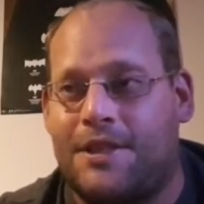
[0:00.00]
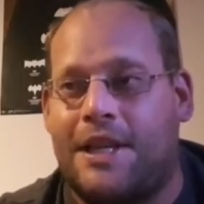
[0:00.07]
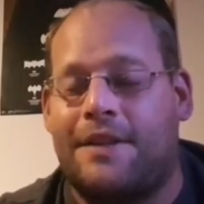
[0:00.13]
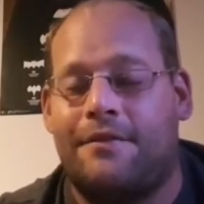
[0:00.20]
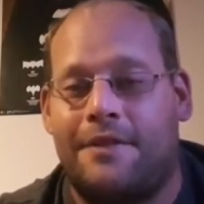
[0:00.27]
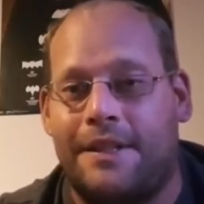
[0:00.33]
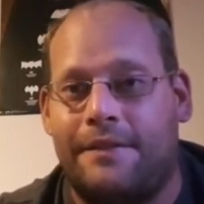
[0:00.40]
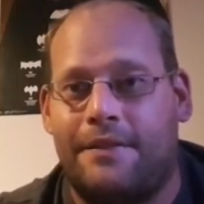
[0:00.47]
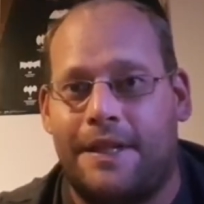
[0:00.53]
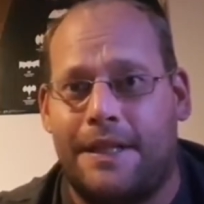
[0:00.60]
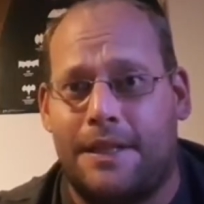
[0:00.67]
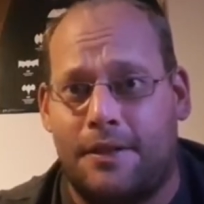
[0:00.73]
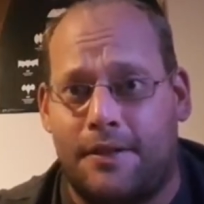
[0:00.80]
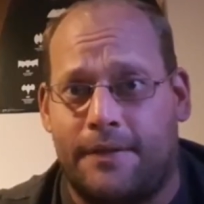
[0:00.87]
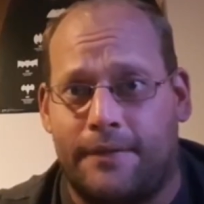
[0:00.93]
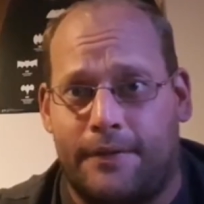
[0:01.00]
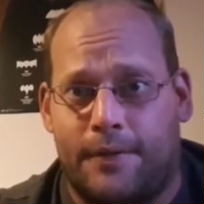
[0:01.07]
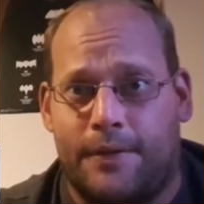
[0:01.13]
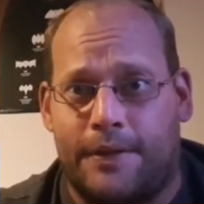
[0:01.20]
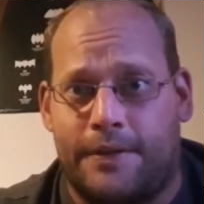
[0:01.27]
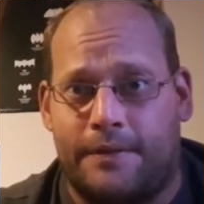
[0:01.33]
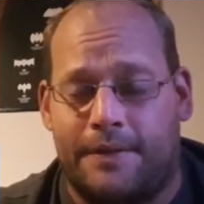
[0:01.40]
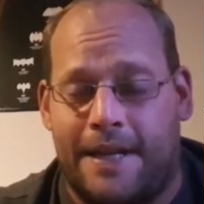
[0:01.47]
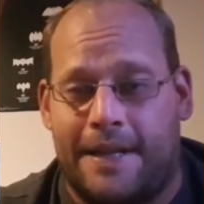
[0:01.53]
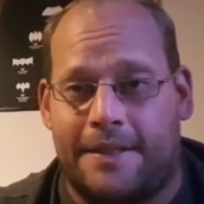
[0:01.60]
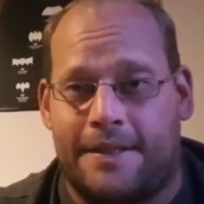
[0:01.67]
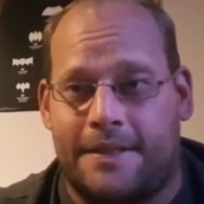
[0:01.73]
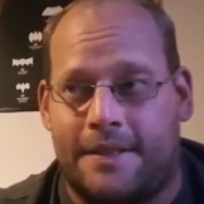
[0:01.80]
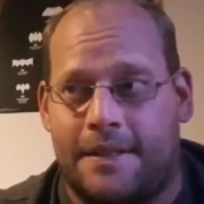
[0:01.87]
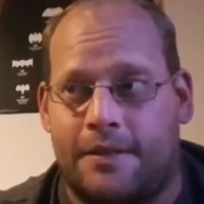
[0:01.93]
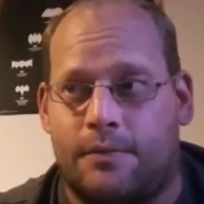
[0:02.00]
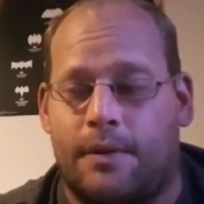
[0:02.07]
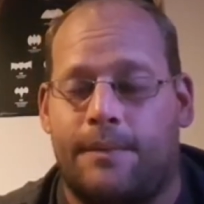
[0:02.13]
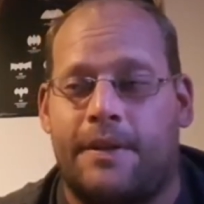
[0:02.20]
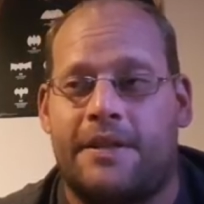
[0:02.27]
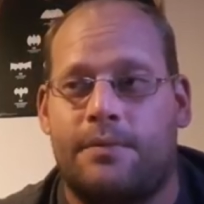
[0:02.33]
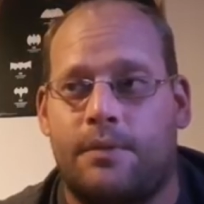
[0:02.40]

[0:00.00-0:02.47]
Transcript: generally really looking forward to reacting to this one.